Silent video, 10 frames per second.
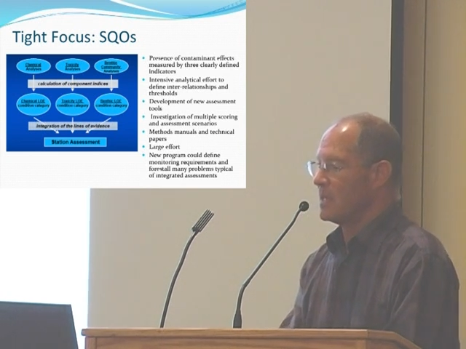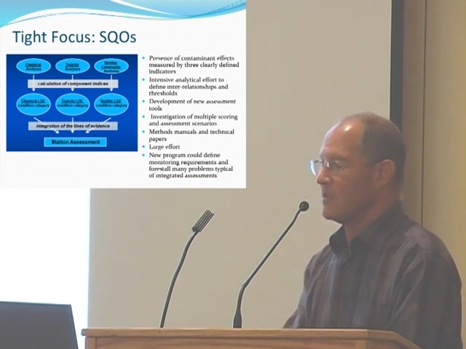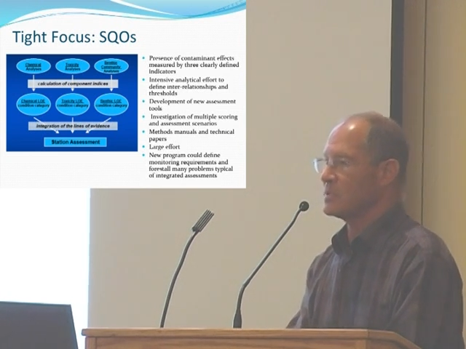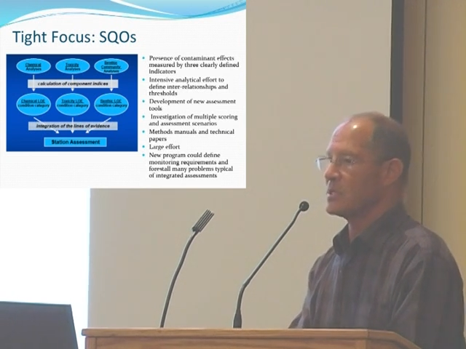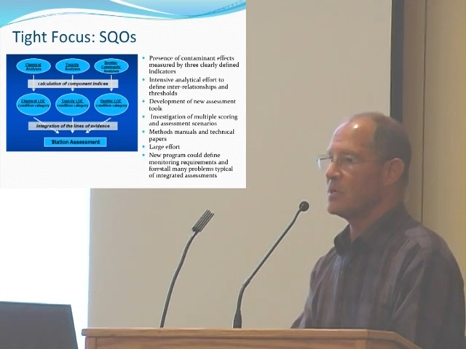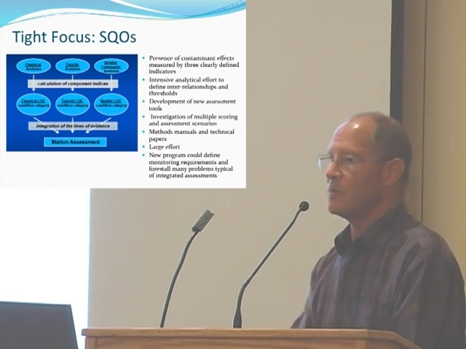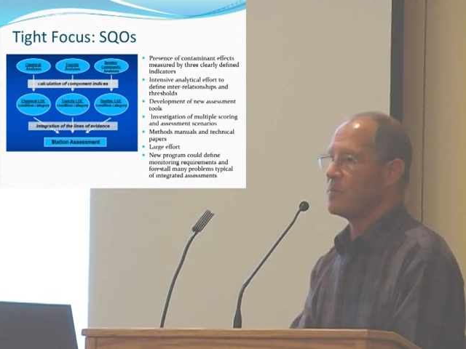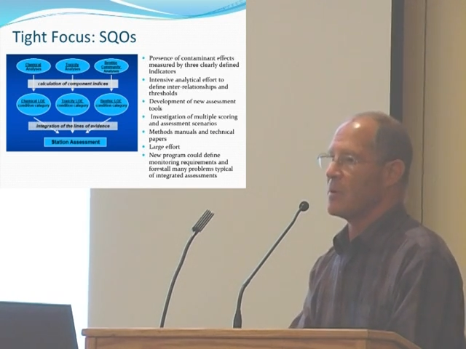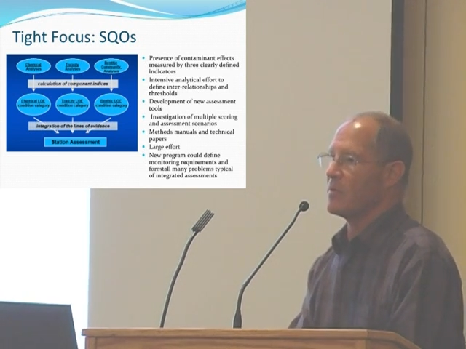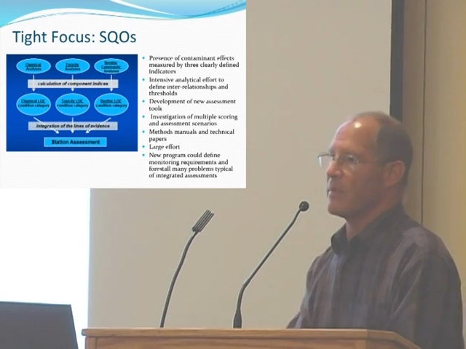it was a new
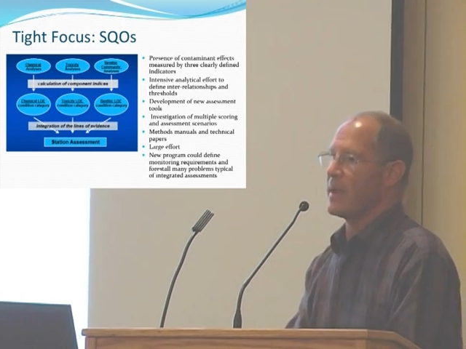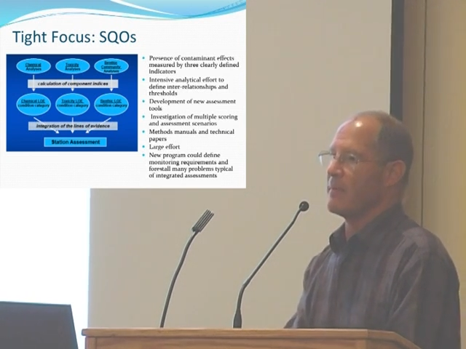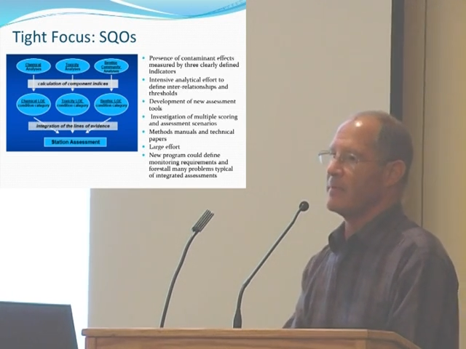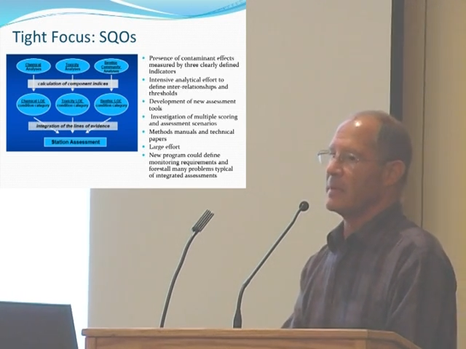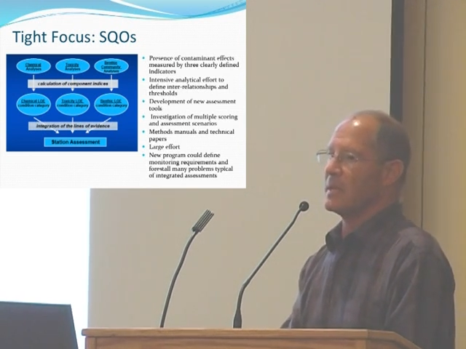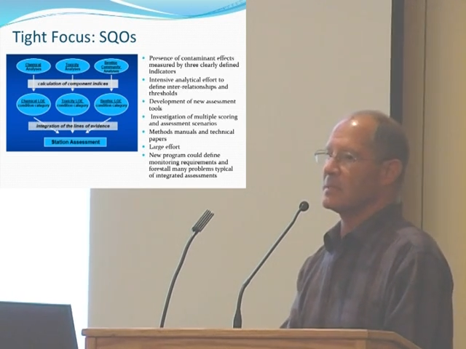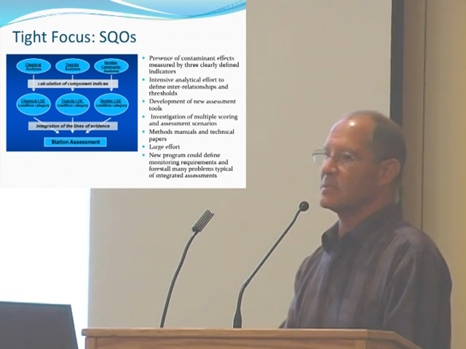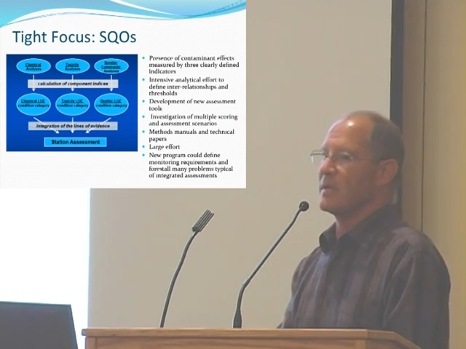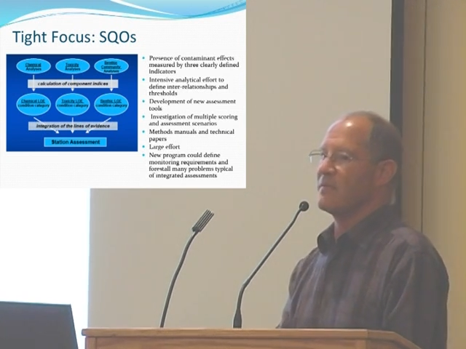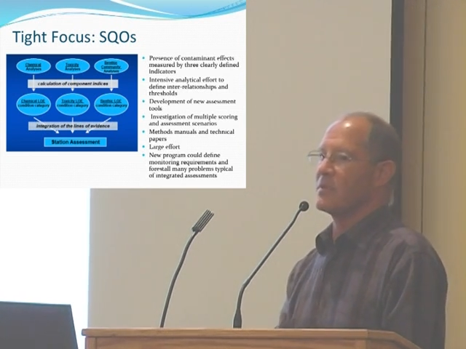program, and
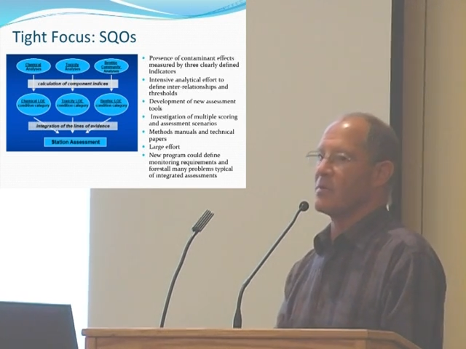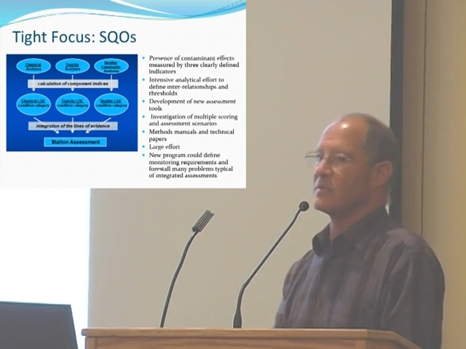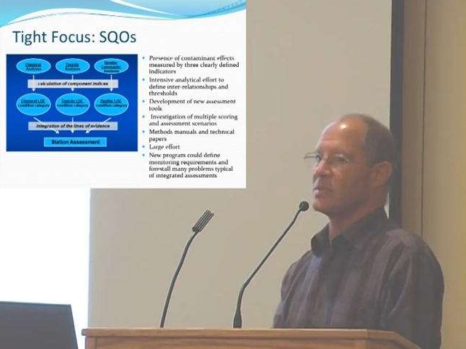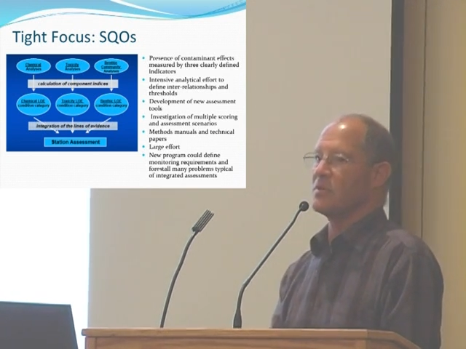so even though it was